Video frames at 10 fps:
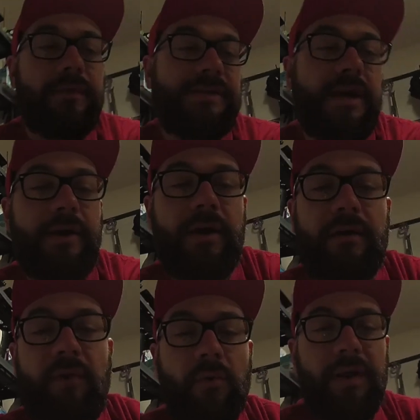This right here,
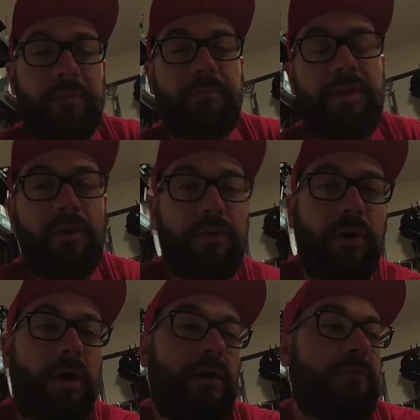I've already
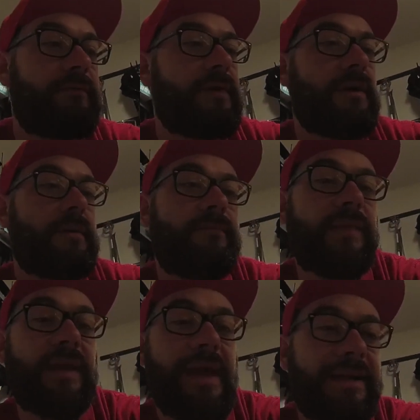peeled off
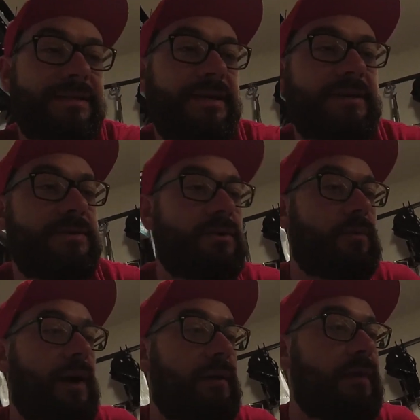the excess
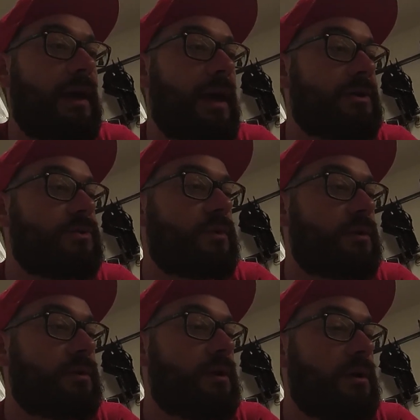around the
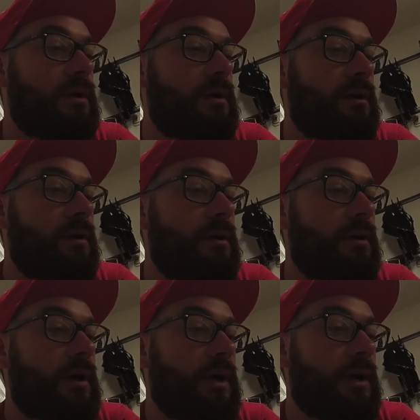actual
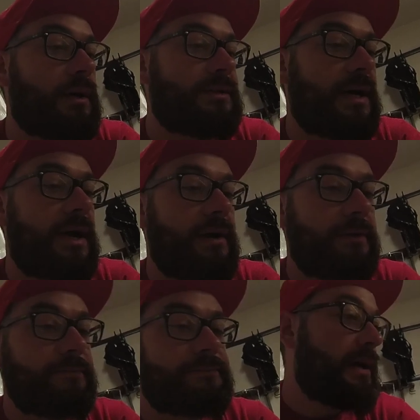uh,
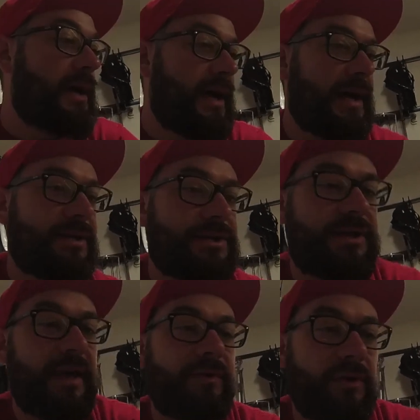tire, and
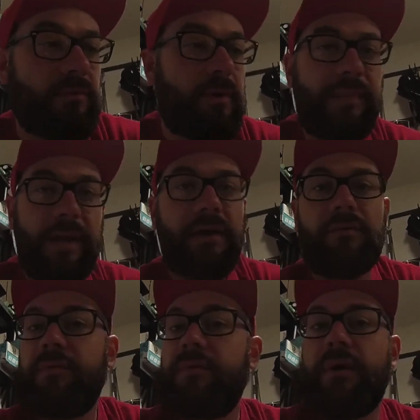just gave it a good rub
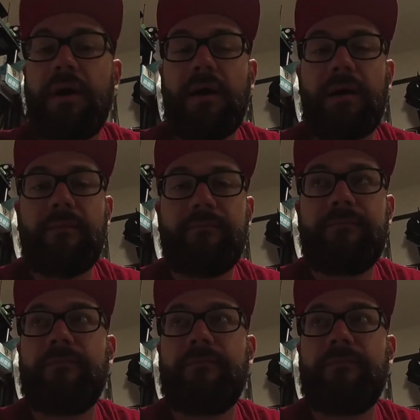down um,